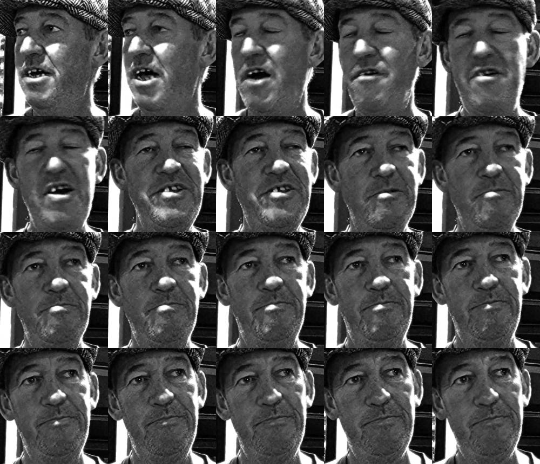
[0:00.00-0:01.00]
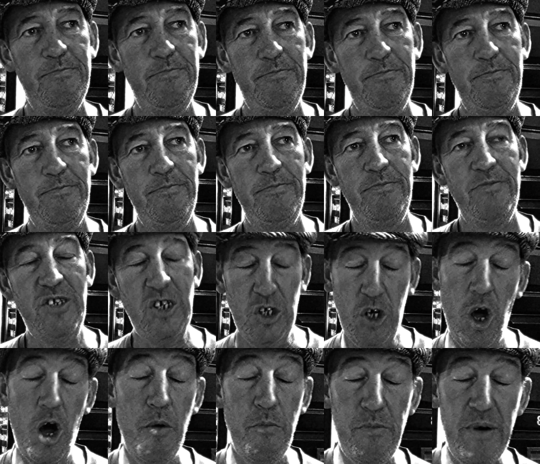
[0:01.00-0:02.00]
I read them to
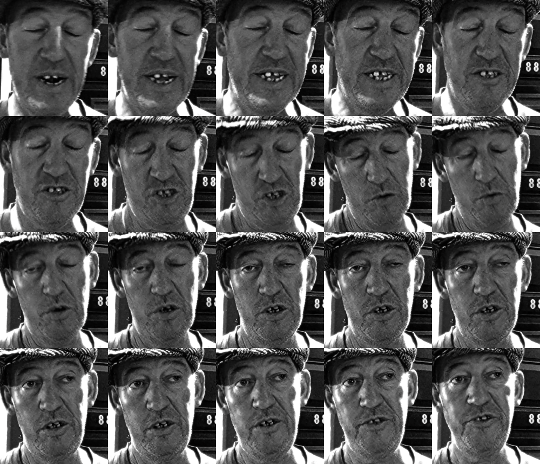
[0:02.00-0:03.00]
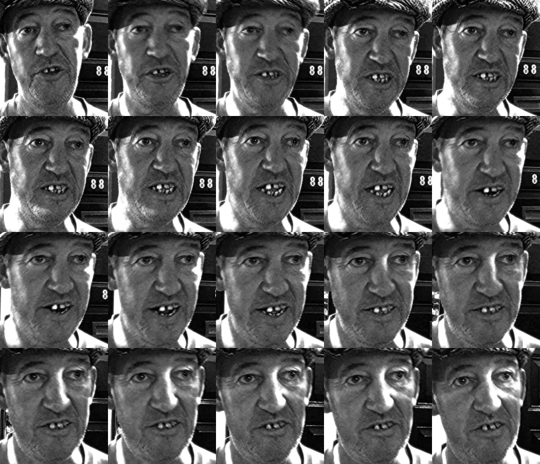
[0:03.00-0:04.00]
comrades who all nodded their
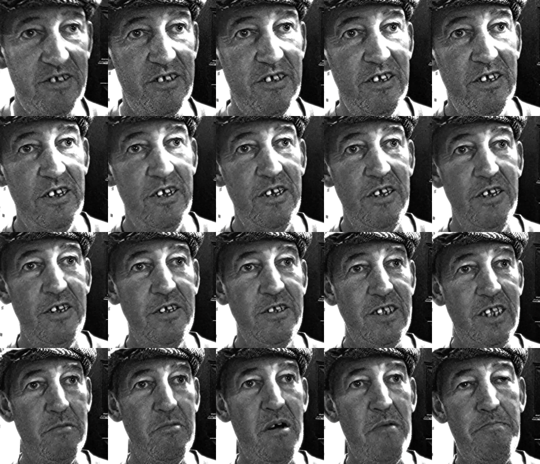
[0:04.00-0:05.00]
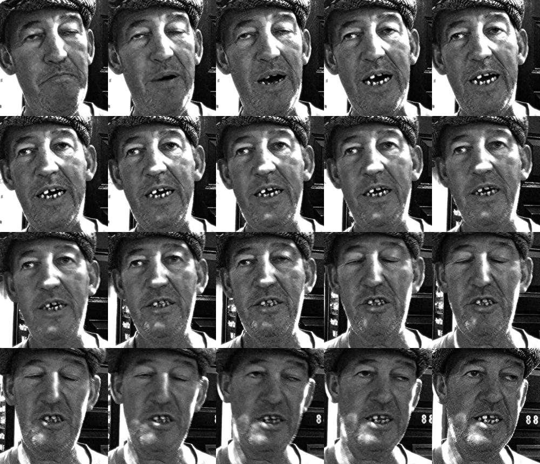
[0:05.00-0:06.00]
heads. They went back
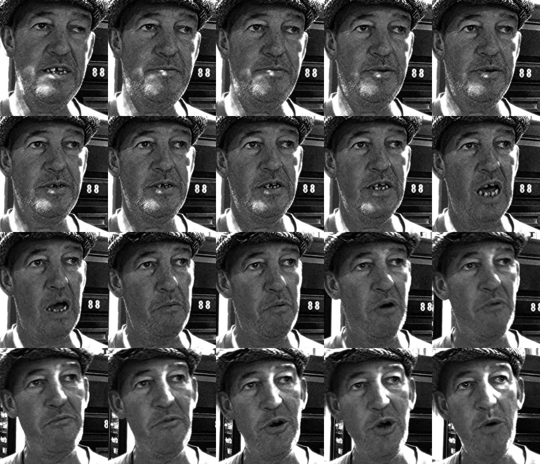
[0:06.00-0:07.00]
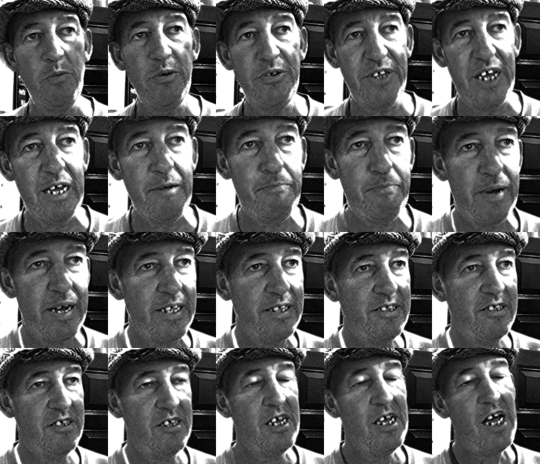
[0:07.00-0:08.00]
to sleep with one room with eight
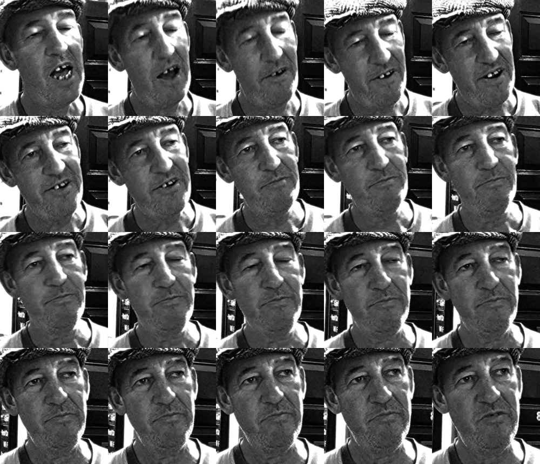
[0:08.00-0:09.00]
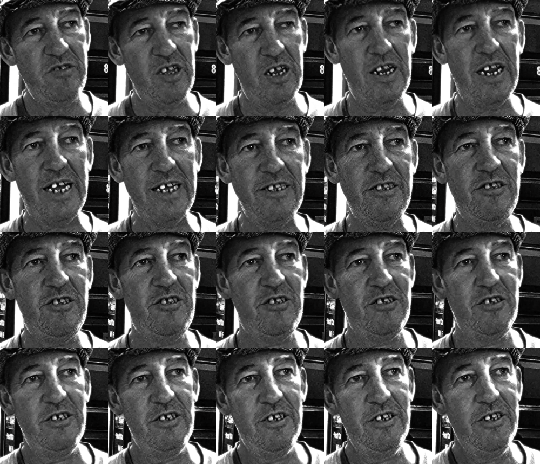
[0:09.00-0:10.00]
beds. I read them to lads
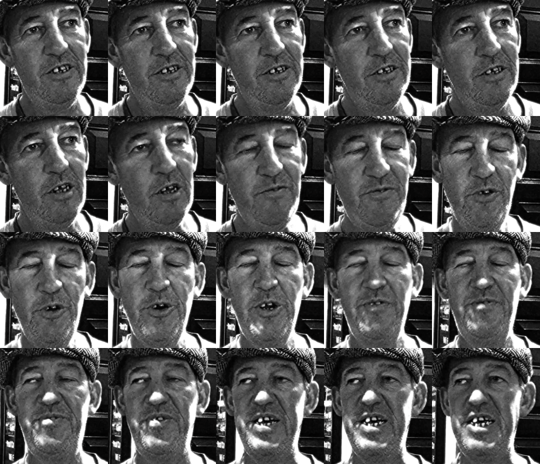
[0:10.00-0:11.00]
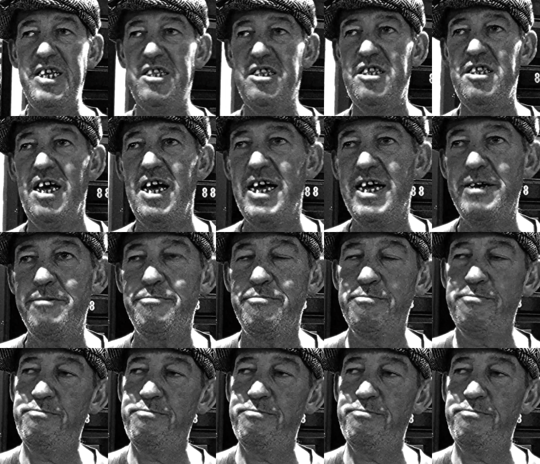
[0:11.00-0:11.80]
who for the first time